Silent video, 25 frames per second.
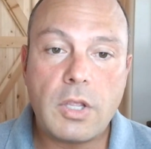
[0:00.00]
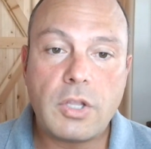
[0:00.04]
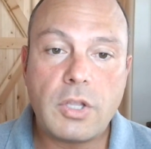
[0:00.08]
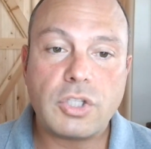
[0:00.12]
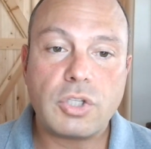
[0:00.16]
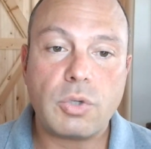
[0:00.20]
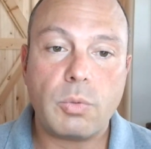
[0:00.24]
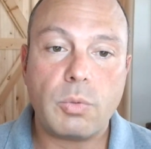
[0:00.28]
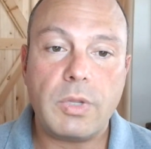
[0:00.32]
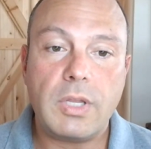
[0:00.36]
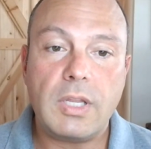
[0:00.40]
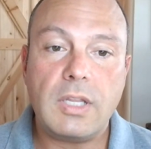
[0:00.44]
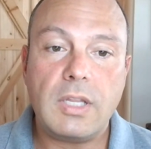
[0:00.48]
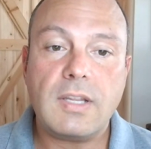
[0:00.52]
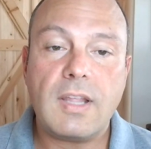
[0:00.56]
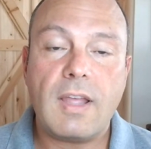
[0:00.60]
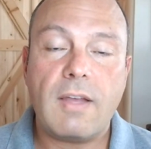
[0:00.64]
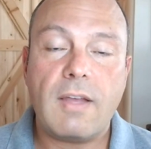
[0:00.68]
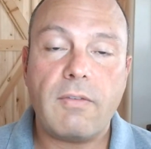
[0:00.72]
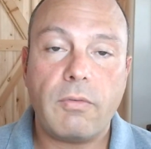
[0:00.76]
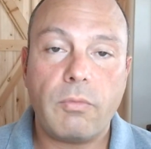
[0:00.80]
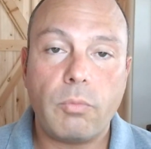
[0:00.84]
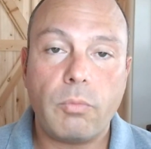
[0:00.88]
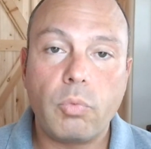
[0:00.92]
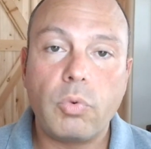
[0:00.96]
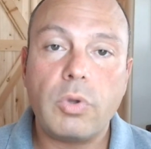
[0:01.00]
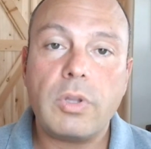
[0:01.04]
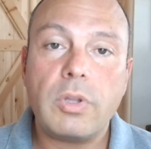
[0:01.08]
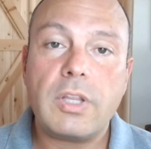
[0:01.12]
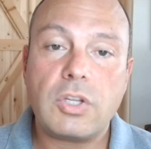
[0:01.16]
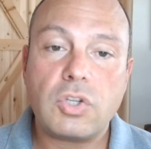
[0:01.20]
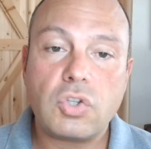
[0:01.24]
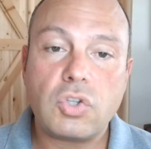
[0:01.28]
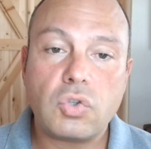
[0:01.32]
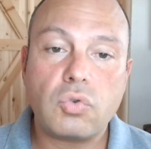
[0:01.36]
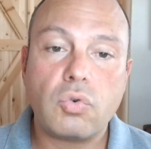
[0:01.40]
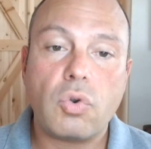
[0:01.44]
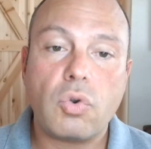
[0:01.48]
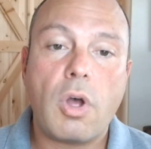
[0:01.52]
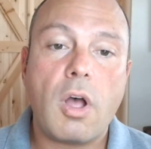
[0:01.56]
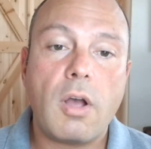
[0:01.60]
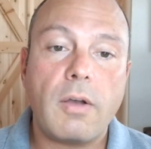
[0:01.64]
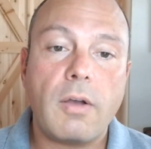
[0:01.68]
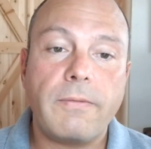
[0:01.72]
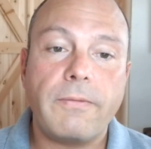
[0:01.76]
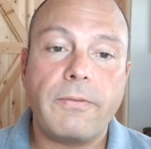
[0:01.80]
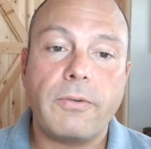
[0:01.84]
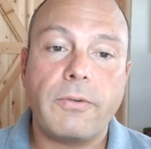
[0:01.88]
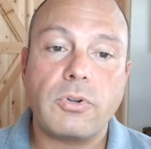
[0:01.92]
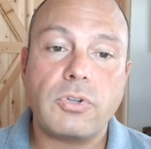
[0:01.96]
So we need to have a really
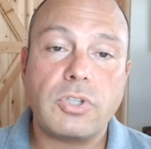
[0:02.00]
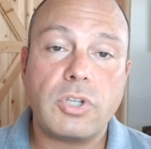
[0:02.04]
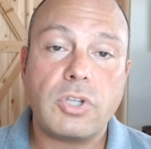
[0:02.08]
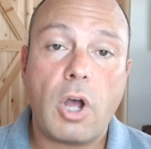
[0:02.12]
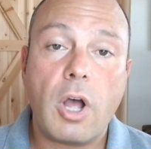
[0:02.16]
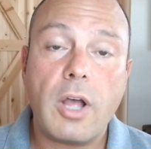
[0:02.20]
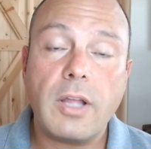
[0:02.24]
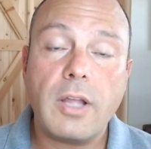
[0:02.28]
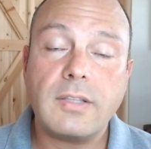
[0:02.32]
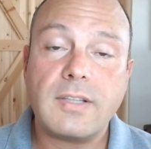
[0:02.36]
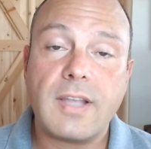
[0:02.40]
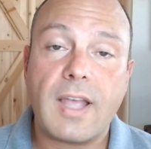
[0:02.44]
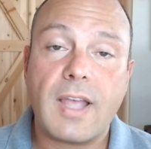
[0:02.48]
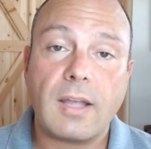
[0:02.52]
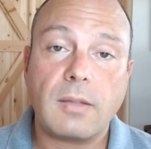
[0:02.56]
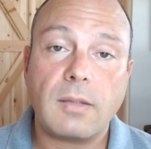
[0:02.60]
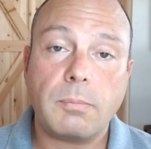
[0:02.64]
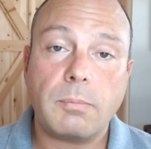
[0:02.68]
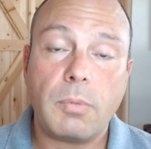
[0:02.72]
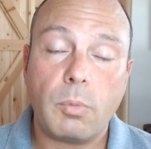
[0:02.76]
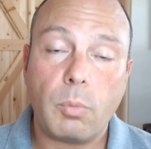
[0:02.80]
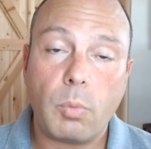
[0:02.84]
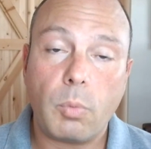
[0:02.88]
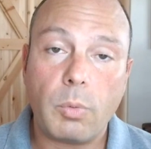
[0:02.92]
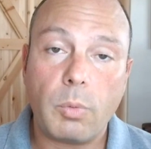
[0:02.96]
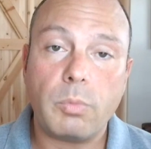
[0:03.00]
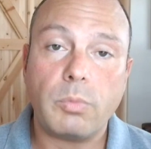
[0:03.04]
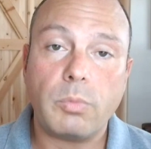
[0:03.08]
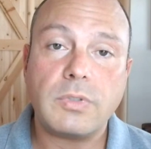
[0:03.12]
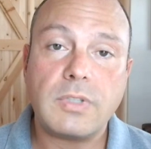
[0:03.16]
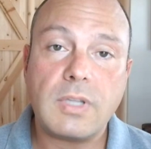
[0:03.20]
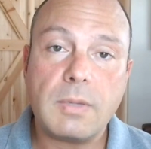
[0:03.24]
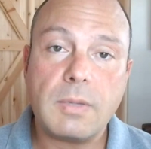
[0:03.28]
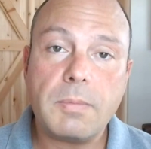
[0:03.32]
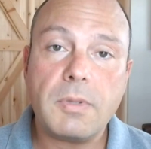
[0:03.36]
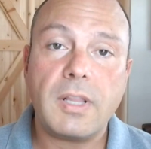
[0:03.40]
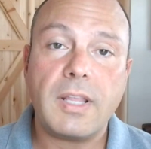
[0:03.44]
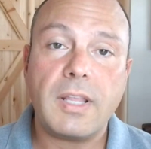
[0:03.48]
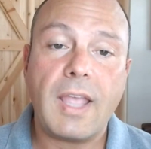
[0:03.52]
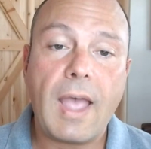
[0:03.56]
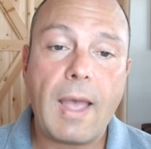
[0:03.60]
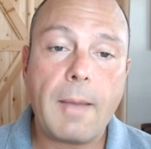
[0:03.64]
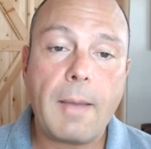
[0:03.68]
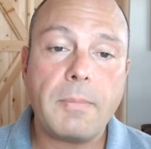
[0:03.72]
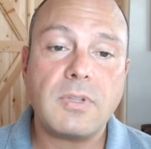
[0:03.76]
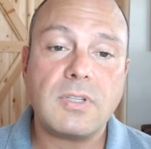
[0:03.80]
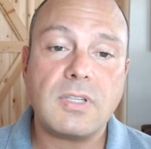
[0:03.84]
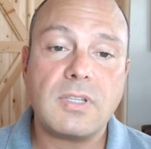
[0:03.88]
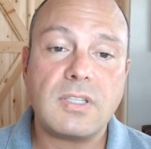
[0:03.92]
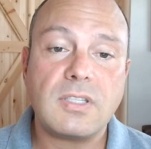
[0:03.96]
strong first contact. But what typically
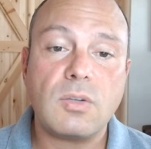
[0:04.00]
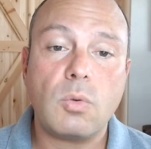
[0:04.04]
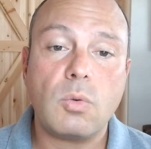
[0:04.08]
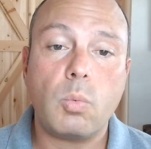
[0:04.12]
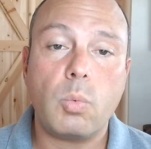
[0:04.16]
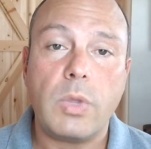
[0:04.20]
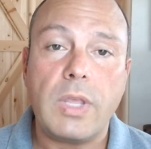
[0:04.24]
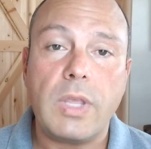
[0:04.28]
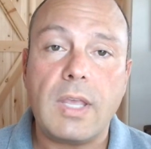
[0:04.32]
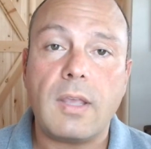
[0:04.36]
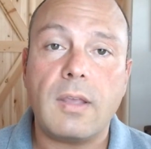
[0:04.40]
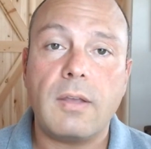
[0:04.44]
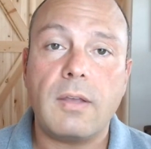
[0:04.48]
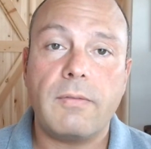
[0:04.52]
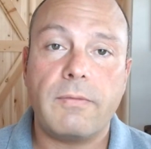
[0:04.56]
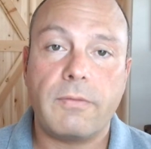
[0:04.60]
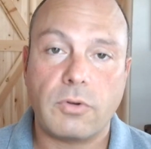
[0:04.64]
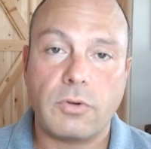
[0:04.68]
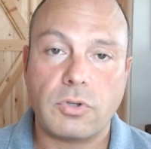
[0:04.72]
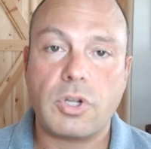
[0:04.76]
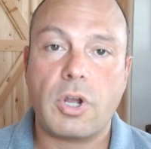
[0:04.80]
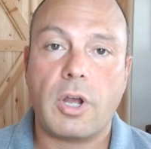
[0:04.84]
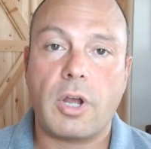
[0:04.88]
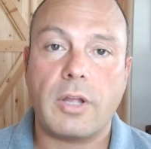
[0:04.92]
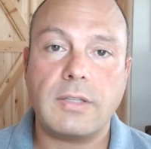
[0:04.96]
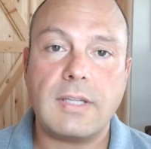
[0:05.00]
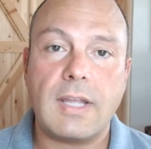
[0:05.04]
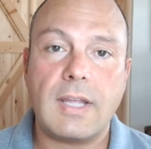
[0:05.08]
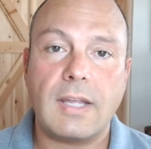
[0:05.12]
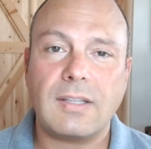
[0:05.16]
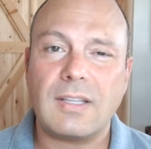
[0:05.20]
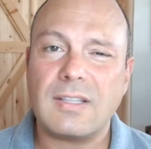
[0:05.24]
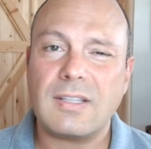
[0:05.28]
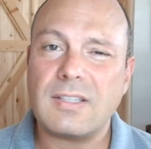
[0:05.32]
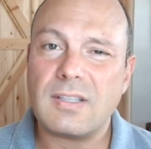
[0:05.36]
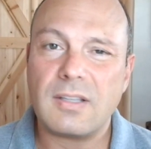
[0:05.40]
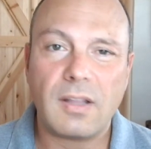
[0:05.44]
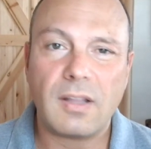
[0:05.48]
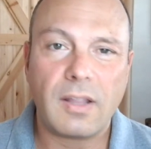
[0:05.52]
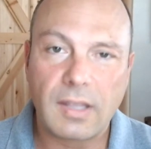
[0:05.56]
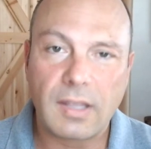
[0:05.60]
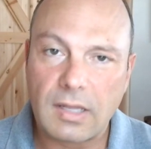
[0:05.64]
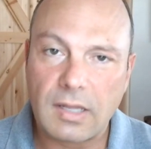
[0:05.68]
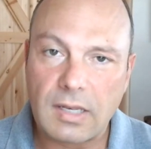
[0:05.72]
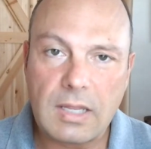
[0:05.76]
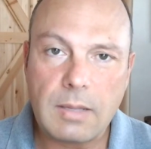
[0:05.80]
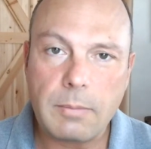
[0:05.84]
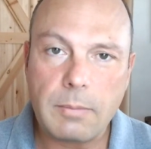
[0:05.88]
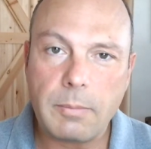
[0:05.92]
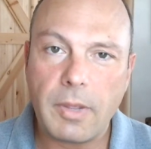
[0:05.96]
happens, it's a weak first contact. Like
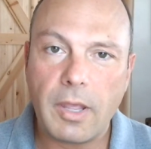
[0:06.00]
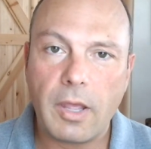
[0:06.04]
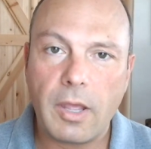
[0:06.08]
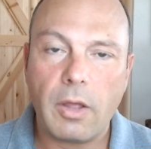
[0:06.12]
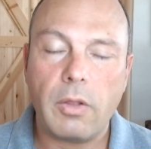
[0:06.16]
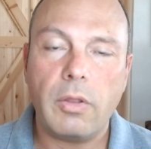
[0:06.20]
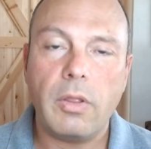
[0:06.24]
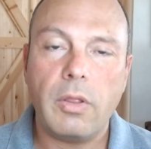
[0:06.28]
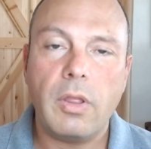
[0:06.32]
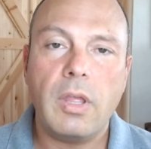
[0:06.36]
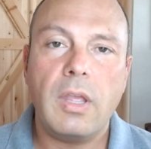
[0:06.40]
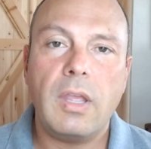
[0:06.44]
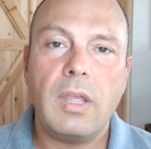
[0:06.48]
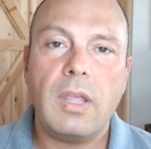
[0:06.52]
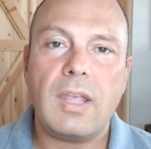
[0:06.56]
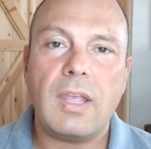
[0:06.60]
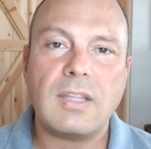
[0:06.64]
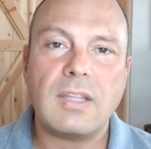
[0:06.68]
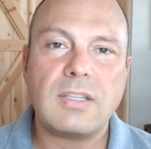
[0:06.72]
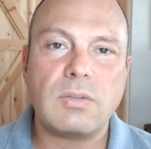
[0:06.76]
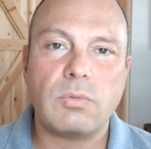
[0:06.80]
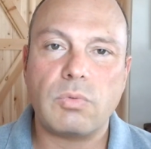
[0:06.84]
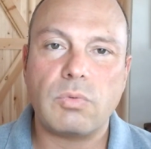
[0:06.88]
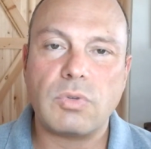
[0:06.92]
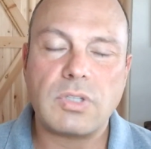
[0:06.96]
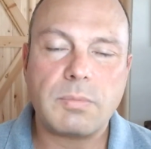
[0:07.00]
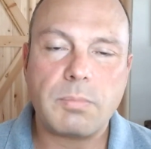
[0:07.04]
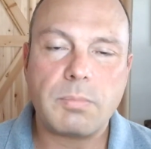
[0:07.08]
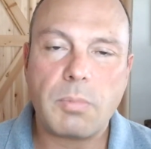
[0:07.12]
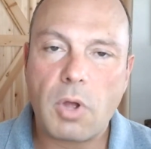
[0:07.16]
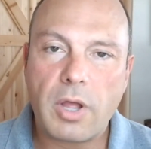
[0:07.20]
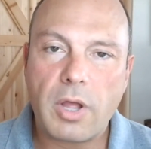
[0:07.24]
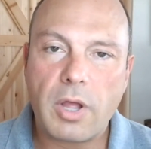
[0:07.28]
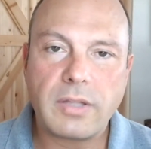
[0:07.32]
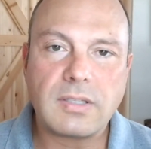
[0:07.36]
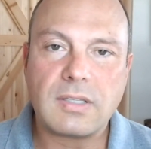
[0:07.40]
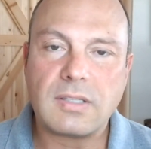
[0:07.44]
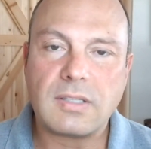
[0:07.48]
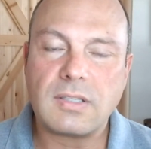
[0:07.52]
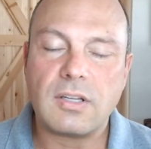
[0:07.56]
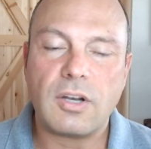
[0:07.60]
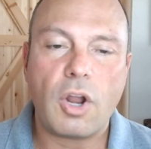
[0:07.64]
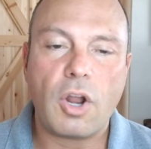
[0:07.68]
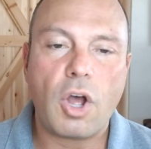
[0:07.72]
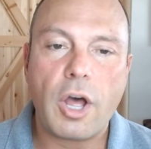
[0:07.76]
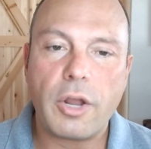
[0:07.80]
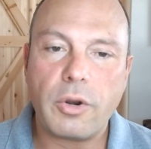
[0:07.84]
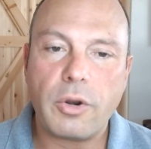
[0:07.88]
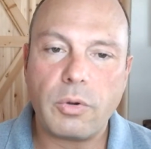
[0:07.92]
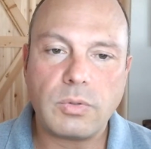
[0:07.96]
an email, it's a response, it's an
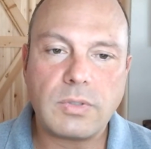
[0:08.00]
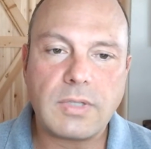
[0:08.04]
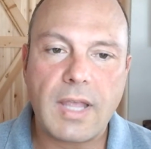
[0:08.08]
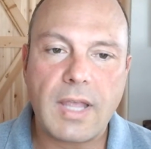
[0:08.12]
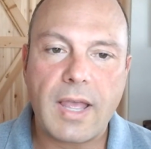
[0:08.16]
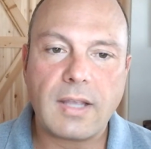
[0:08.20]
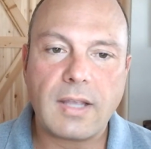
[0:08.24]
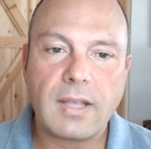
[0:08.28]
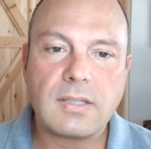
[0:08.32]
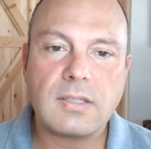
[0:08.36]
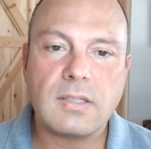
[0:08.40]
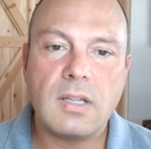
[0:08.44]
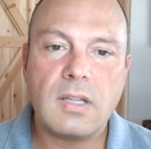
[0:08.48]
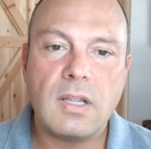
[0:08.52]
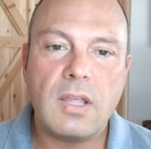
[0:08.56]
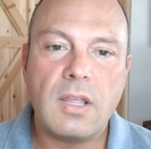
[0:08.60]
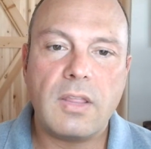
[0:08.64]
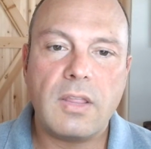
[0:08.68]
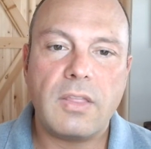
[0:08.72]
auto text.